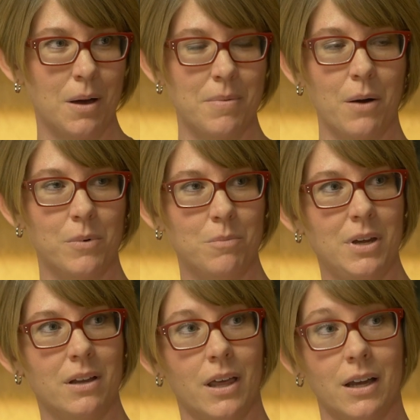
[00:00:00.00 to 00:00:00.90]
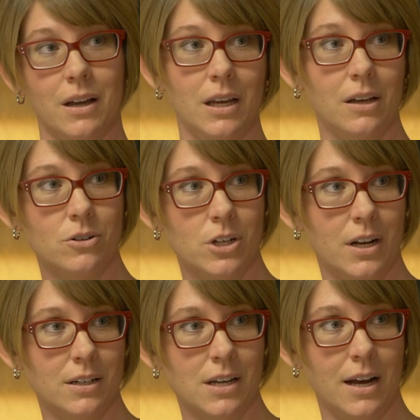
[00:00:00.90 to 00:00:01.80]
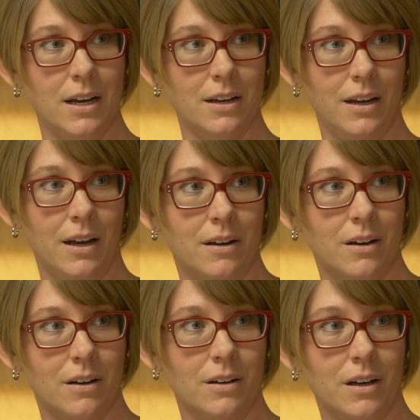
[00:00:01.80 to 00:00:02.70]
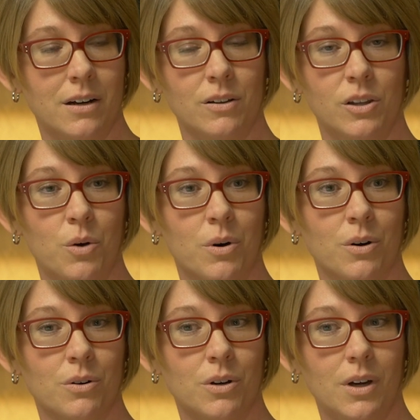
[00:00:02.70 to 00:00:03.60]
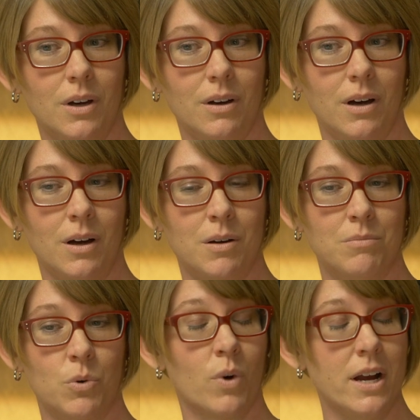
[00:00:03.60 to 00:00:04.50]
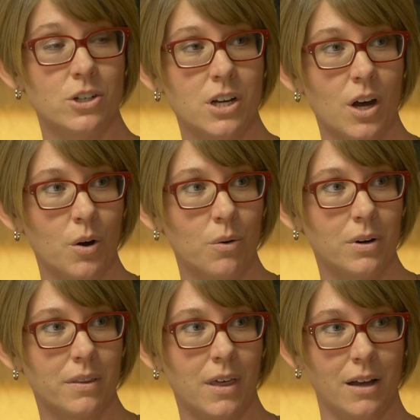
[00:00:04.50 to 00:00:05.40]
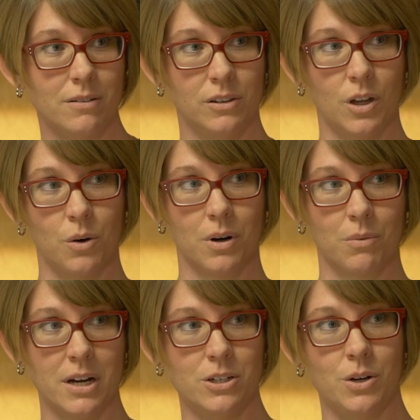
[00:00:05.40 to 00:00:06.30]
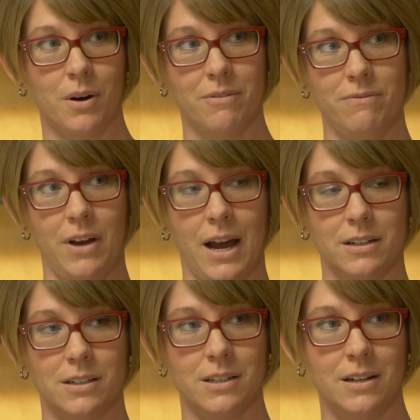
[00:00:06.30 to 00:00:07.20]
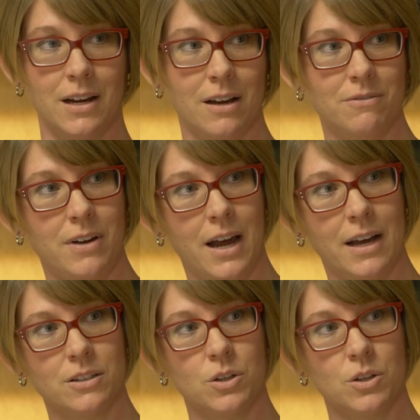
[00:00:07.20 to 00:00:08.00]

That would be like a ketogenic diet at a lower ratio, that lower ratio of fat to non-fat.